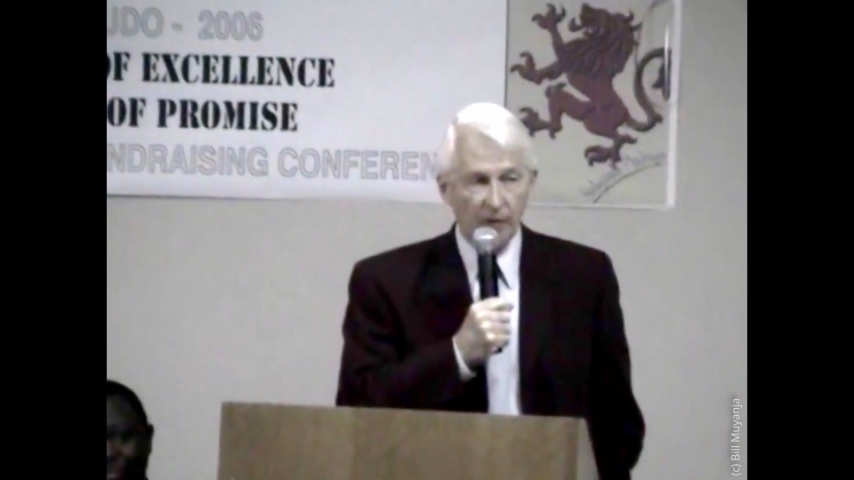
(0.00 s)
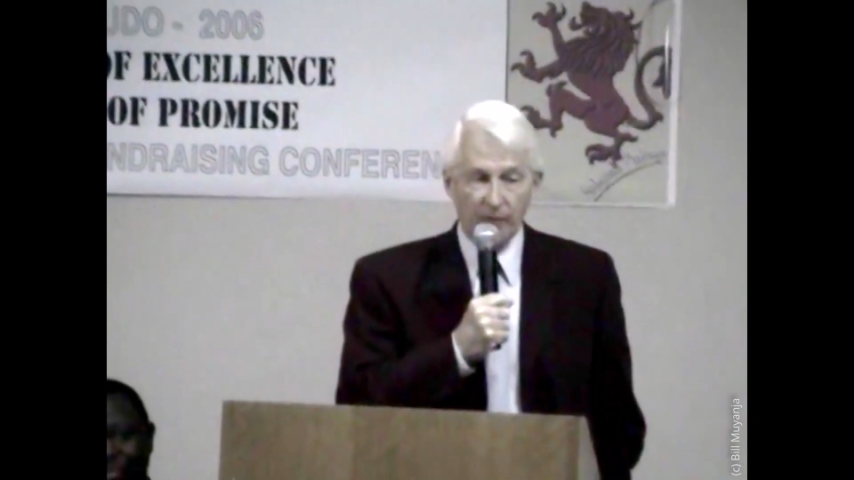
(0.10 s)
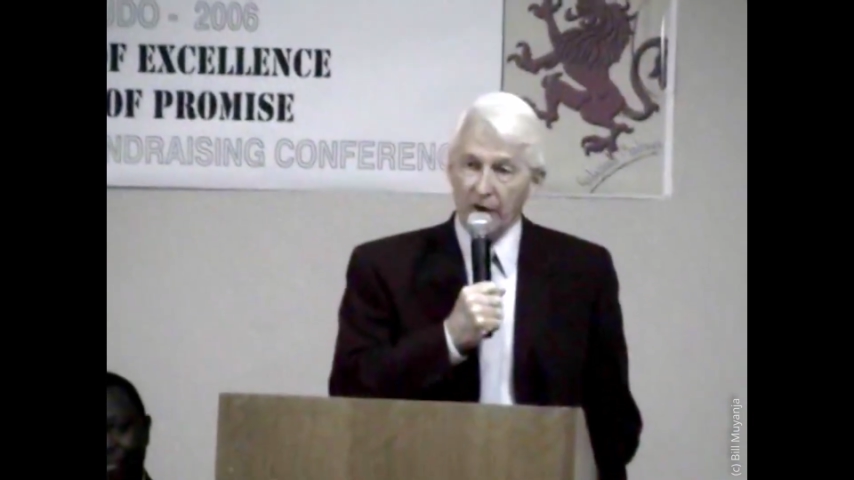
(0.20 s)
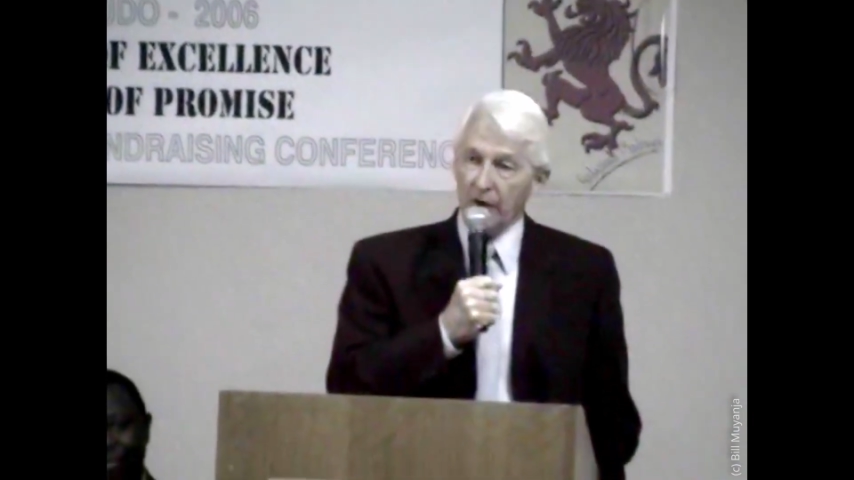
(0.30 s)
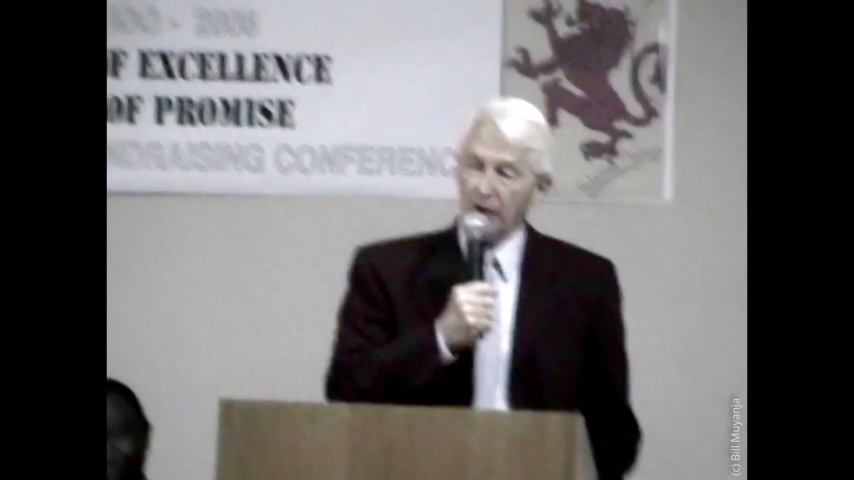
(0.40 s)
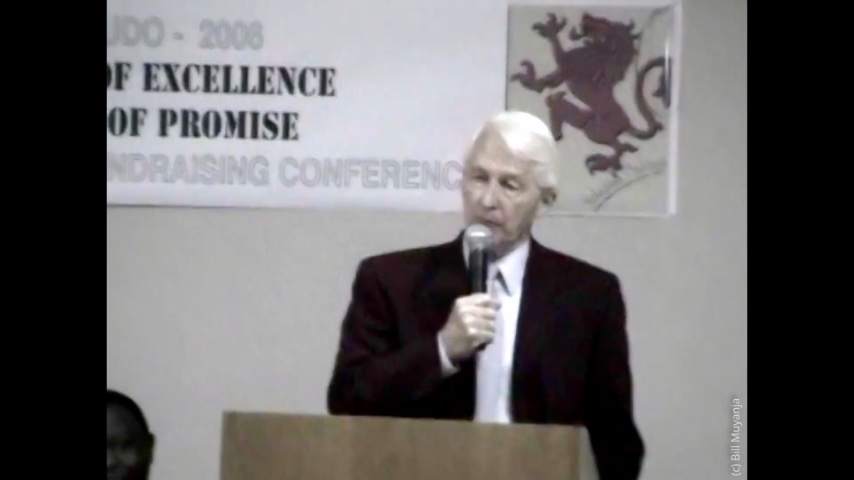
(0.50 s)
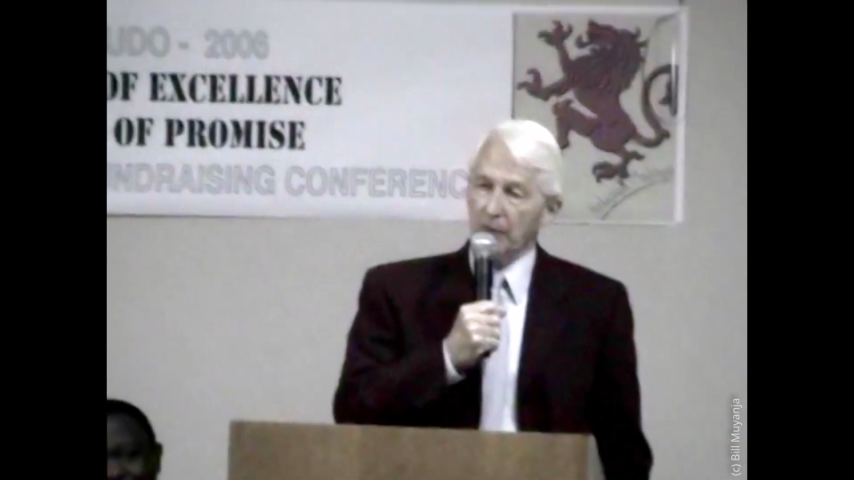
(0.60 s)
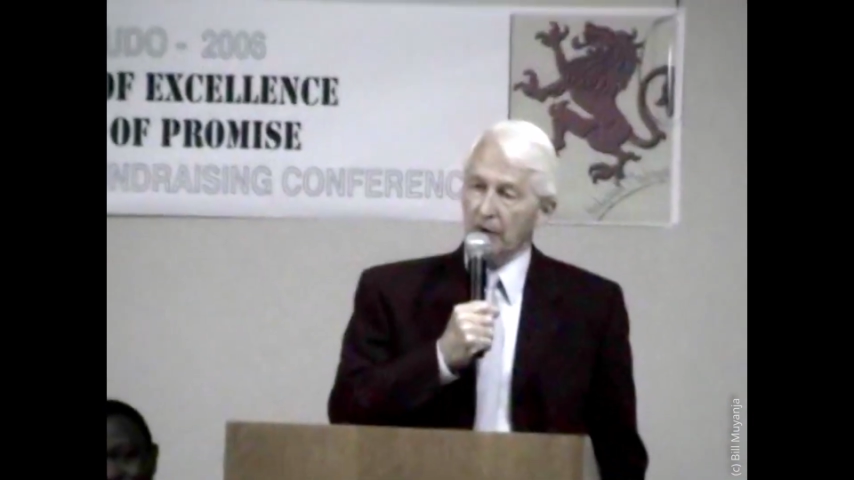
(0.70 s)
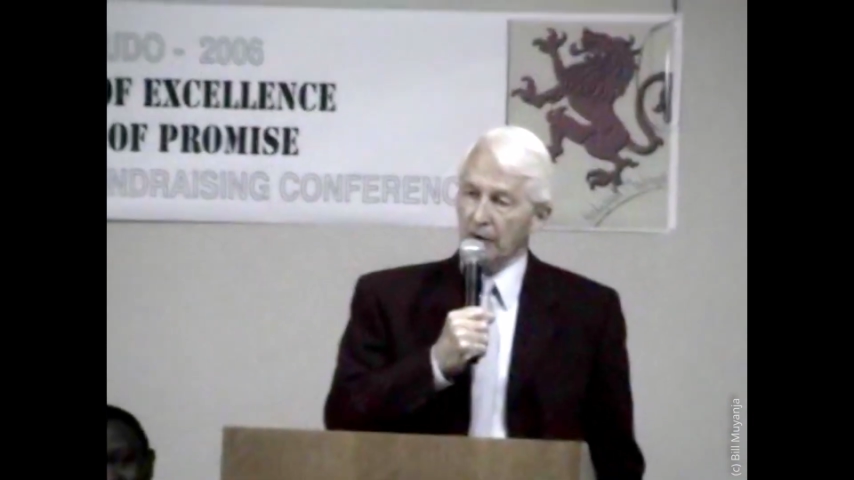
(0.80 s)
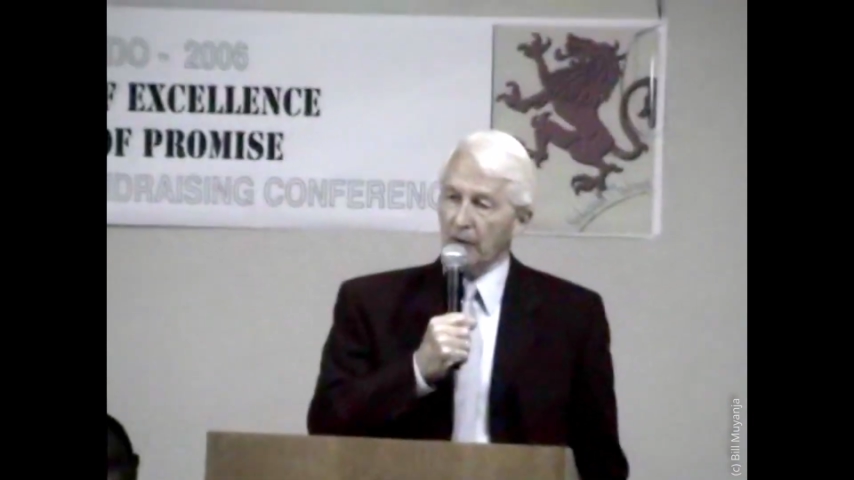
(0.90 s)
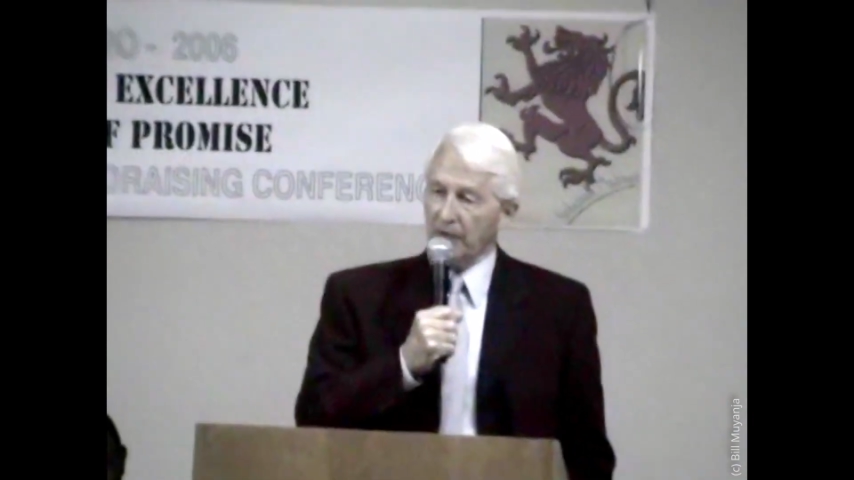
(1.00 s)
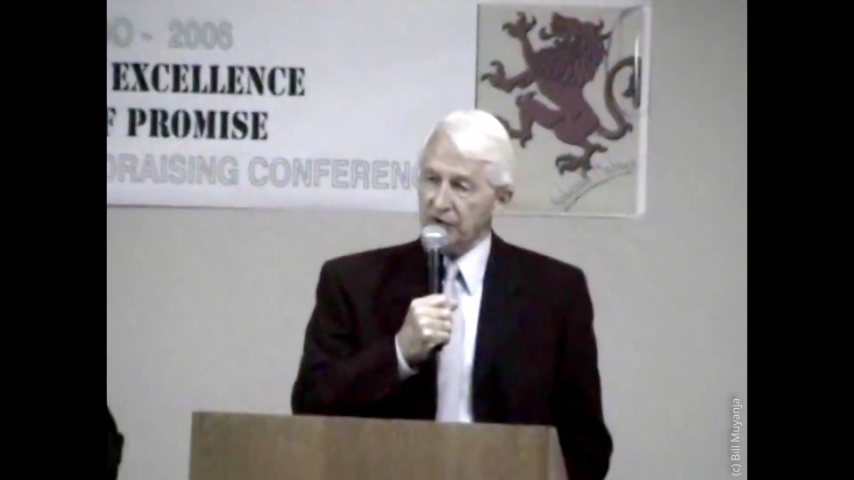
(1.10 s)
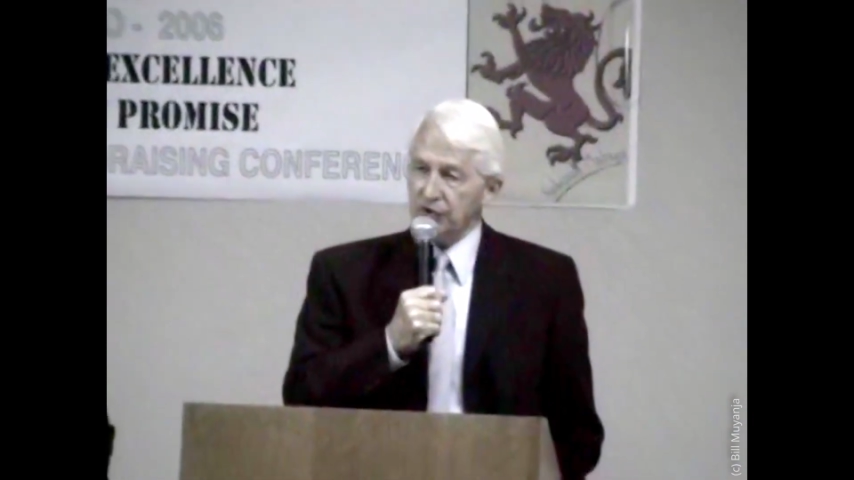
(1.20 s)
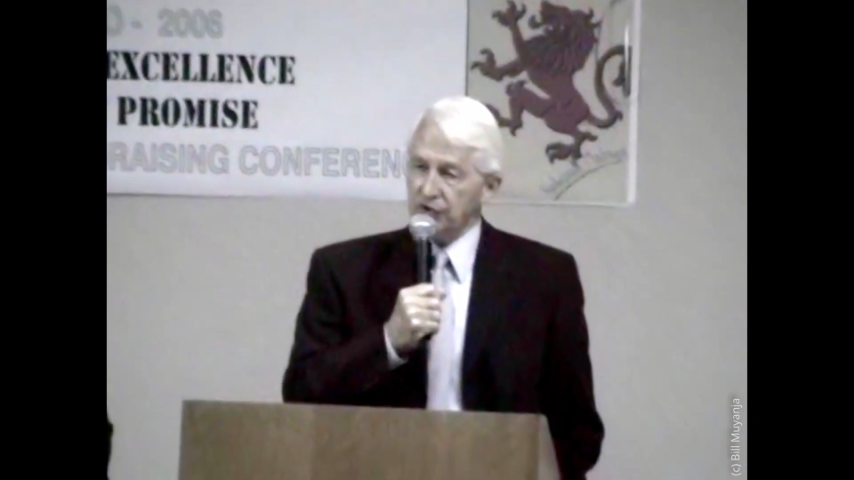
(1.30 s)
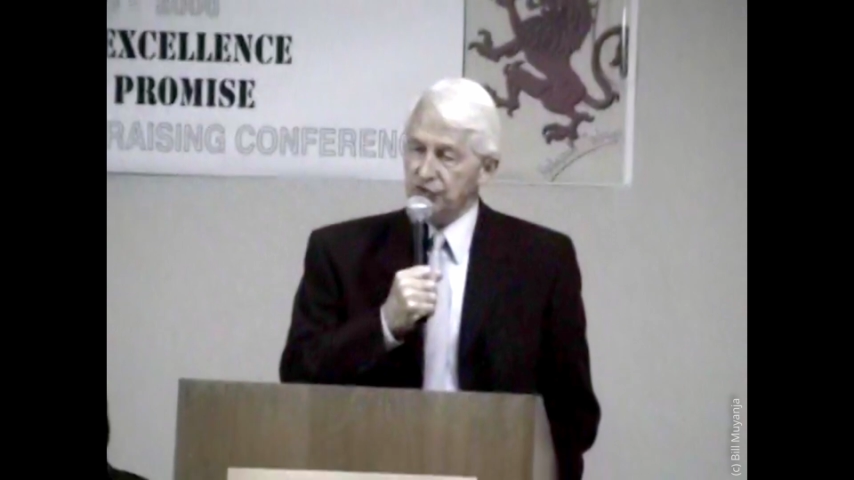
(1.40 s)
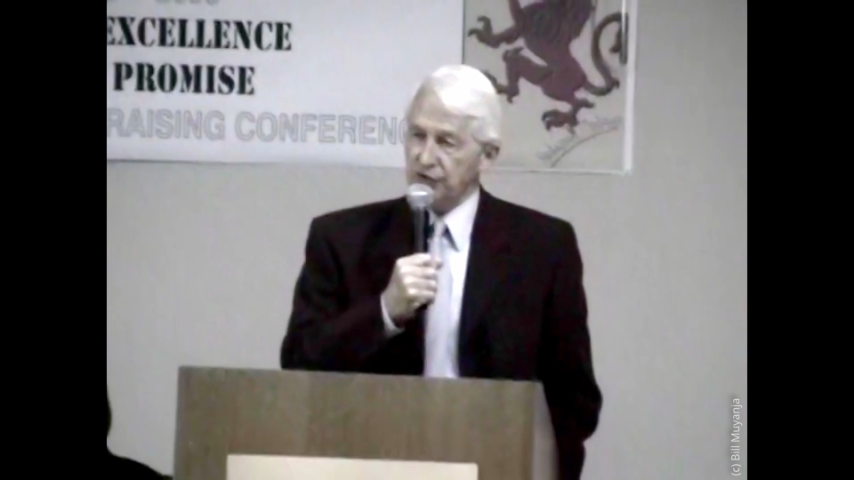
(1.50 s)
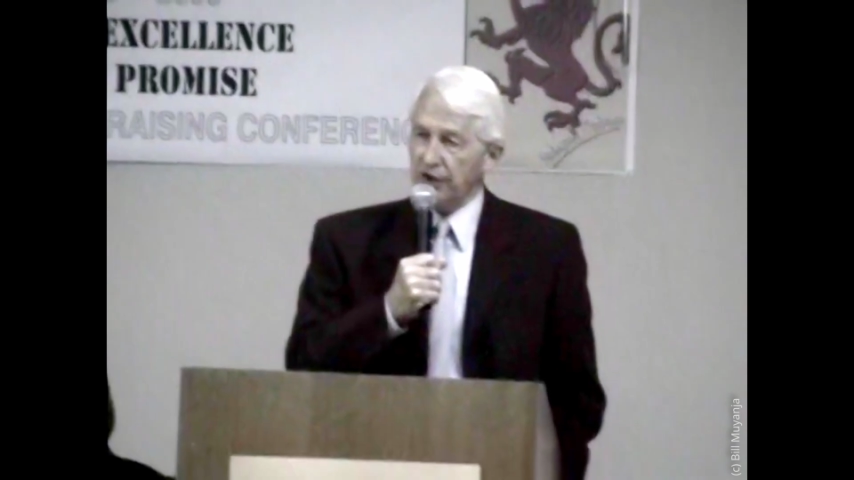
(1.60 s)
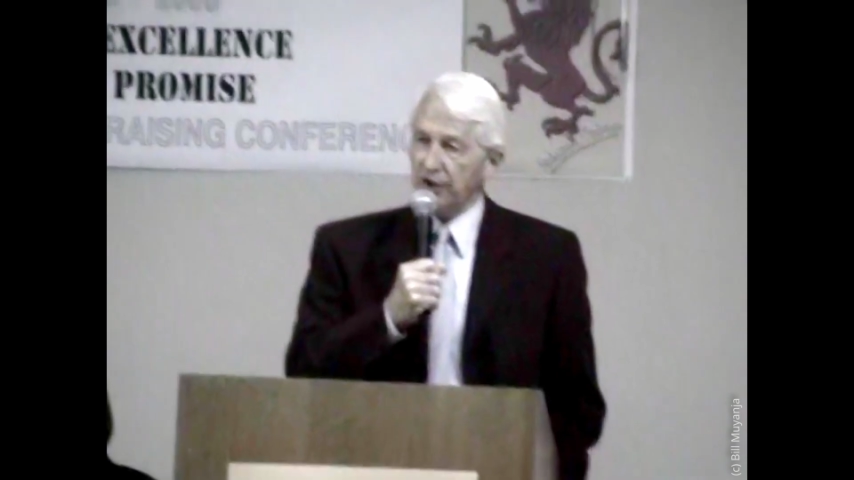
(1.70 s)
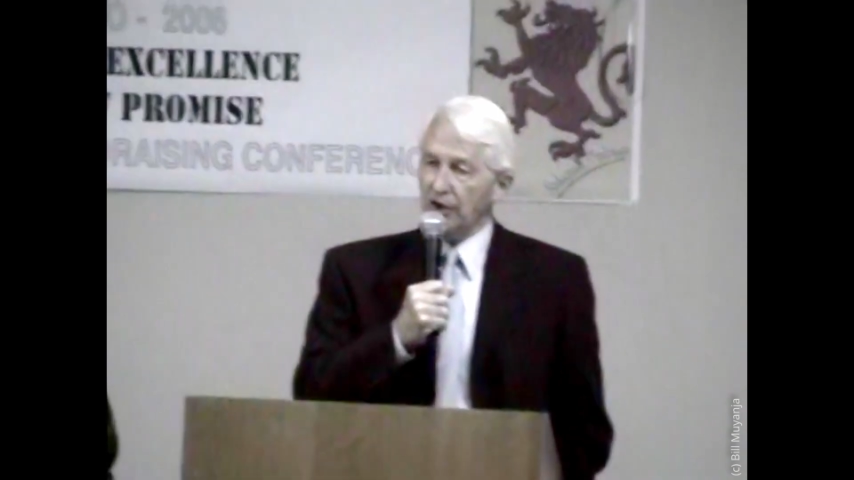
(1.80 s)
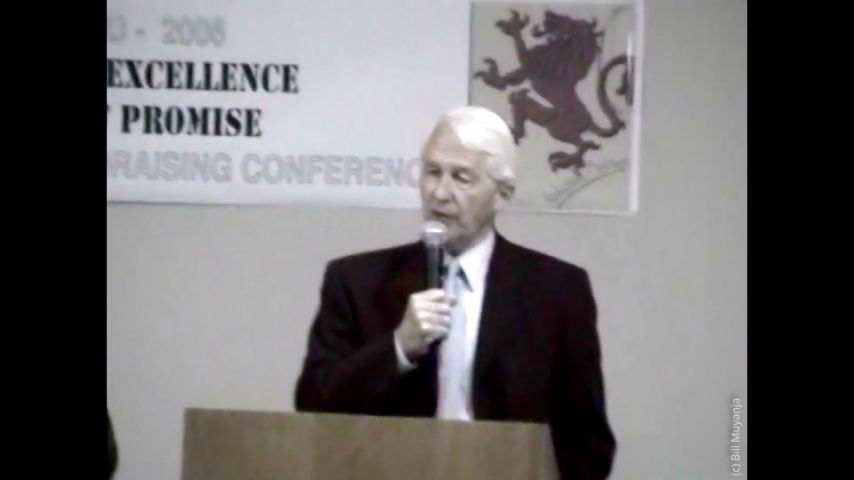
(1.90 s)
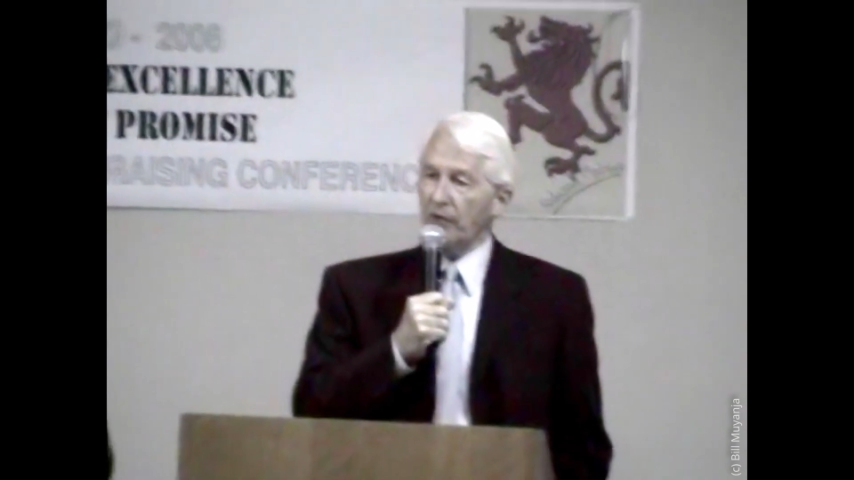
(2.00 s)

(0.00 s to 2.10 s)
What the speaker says: by a message taken up